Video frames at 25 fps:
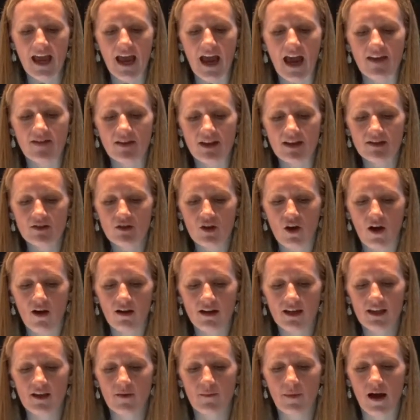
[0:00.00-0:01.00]
And then
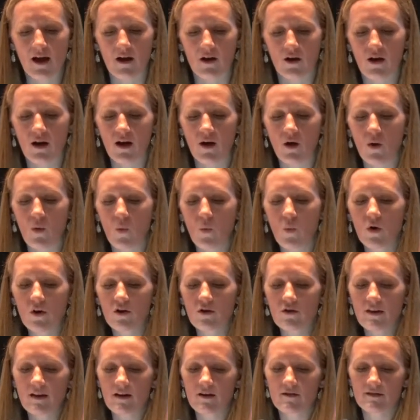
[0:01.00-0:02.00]
talking about,
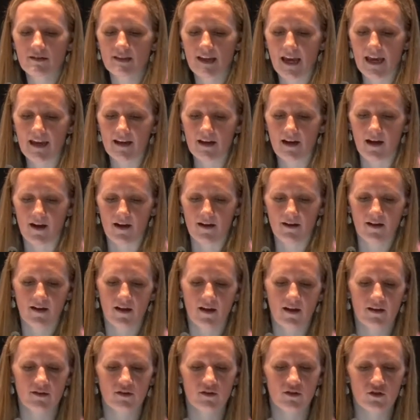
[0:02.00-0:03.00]
were there data
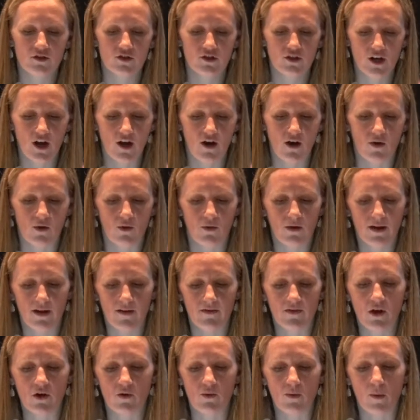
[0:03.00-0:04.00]
to show
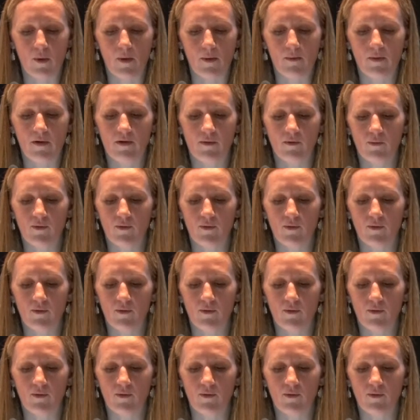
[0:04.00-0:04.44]
if there were